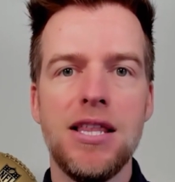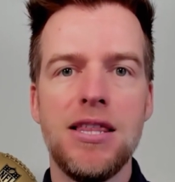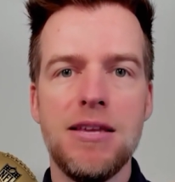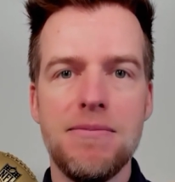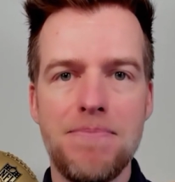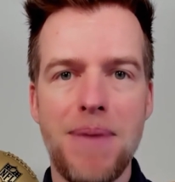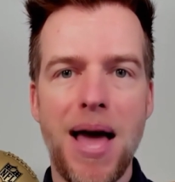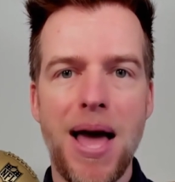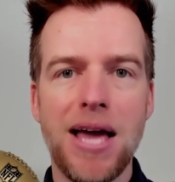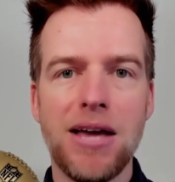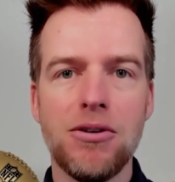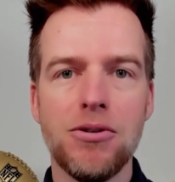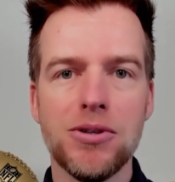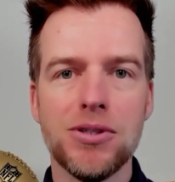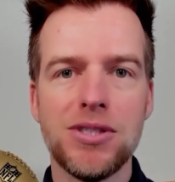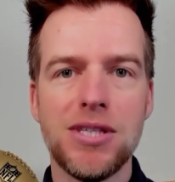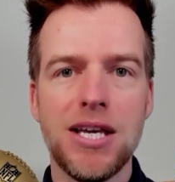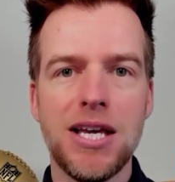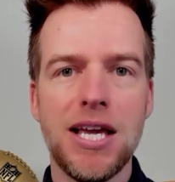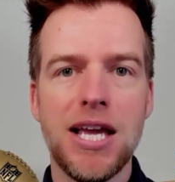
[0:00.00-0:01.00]
the
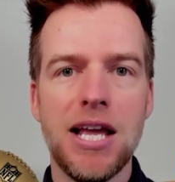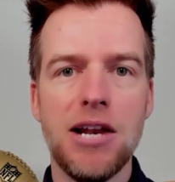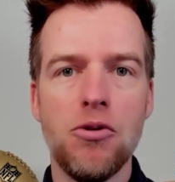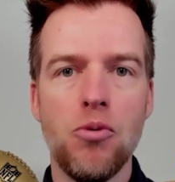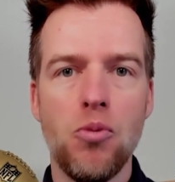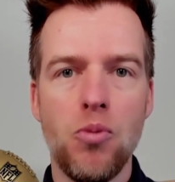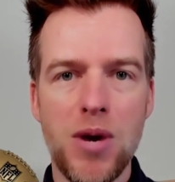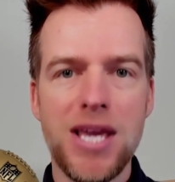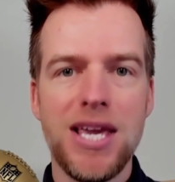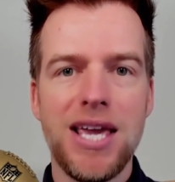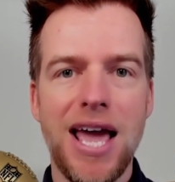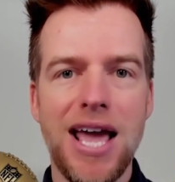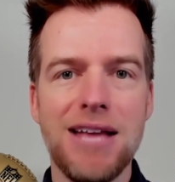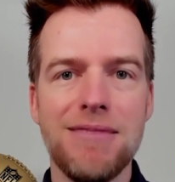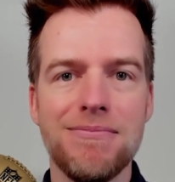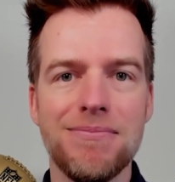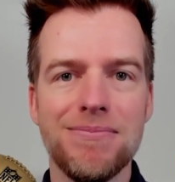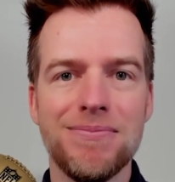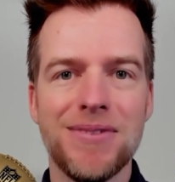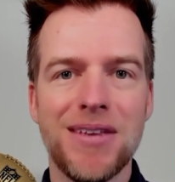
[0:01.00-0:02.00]
Bengals in week
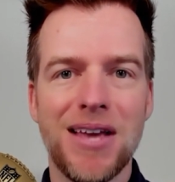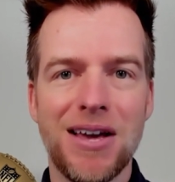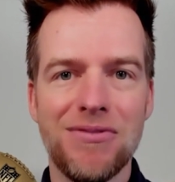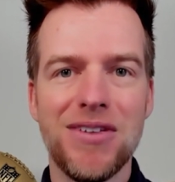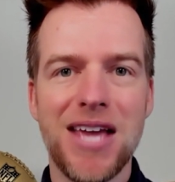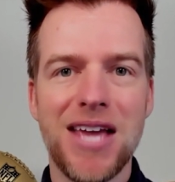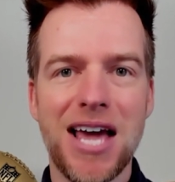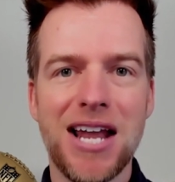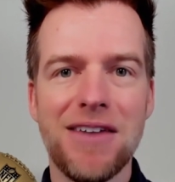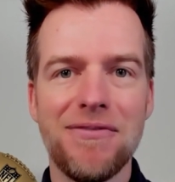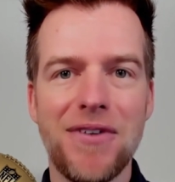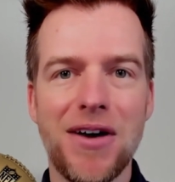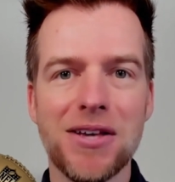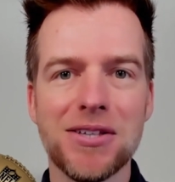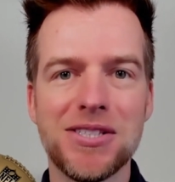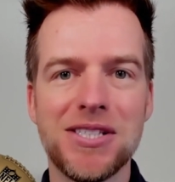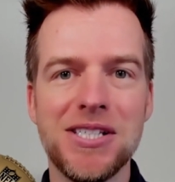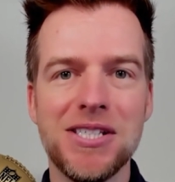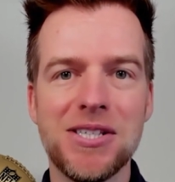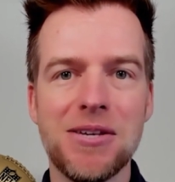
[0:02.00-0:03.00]
eight of the
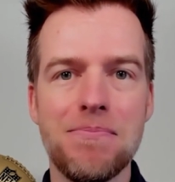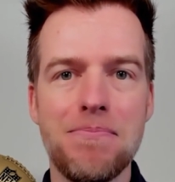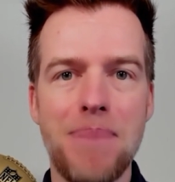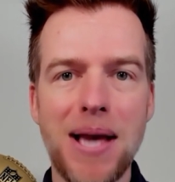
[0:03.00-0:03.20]
NFL season.